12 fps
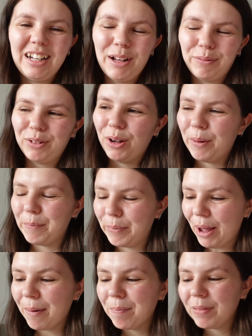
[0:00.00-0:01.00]
in Epcot.
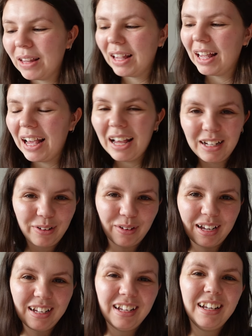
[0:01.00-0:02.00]
But
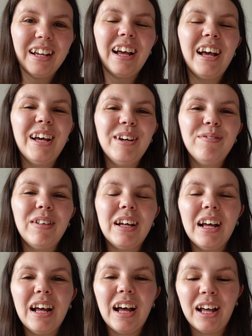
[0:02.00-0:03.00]
anyway, um,
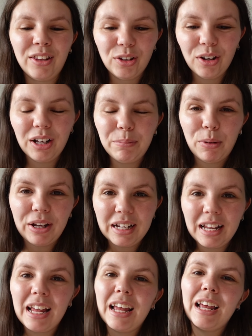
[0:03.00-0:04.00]
I thought I'd put in
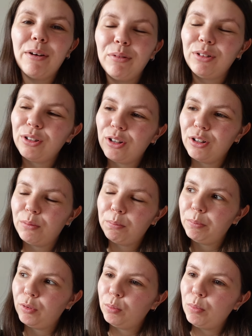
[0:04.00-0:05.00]
here, here was a good
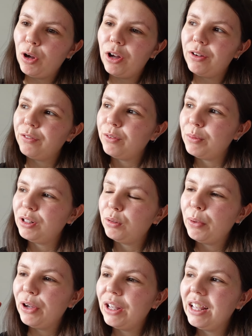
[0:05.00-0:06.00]
spot for me to
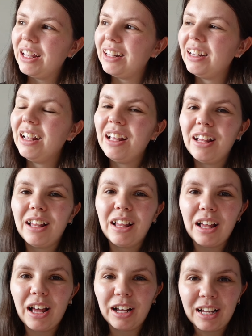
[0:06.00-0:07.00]
put in
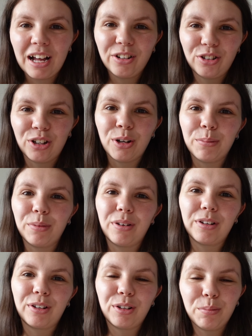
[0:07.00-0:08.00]
a catch-up,
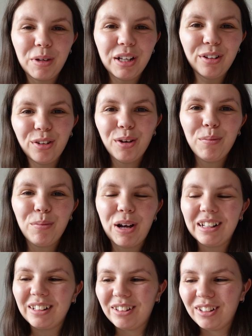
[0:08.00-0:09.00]
because me and Tom
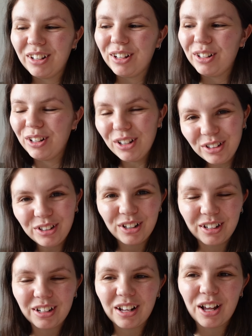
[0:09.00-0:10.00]
went to
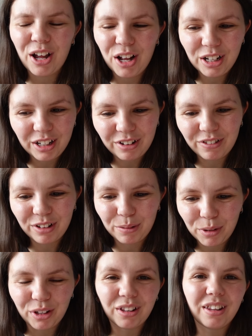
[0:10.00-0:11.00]
London earlier in the
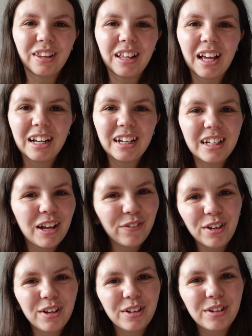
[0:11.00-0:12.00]
month, and I
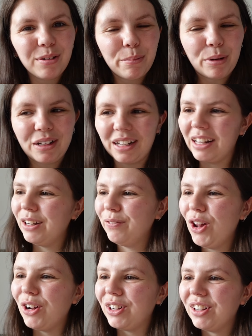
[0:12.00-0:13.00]
never put it in a
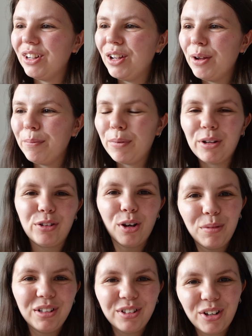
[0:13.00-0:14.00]
vlog, but
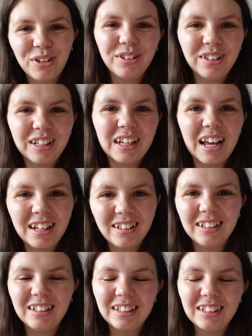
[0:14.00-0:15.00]
Tom went to go and see A
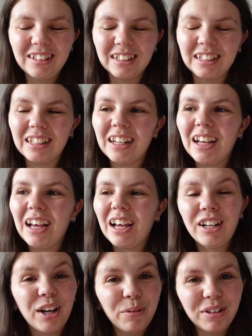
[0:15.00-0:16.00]
C D C,
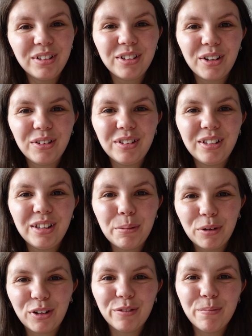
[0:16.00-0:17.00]
and I went to go and see the
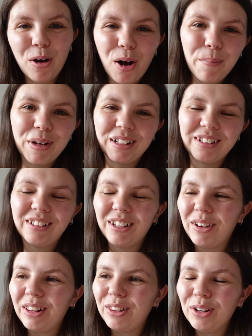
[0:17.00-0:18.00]
Book of Mormon,
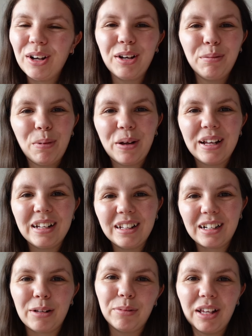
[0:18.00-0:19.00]
so I thought I'd put in the
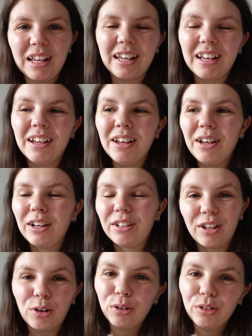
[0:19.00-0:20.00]
clips here,
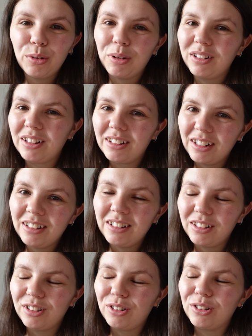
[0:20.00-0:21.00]
because I also went to the
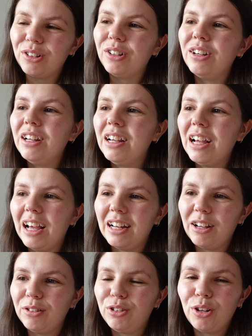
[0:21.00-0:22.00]
Disney store,
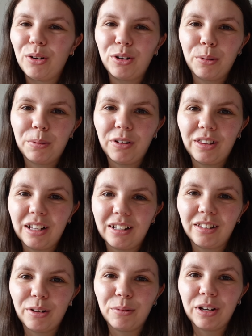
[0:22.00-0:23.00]
and I'll show a couple of
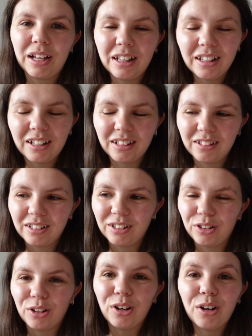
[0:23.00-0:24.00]
things that were in the Disney
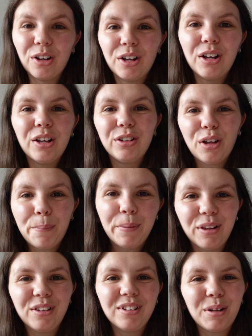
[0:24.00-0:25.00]
store, so I'll
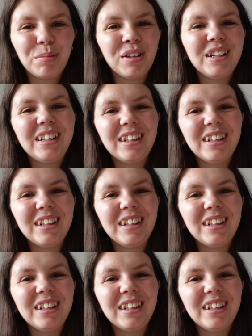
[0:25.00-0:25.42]
put those clips in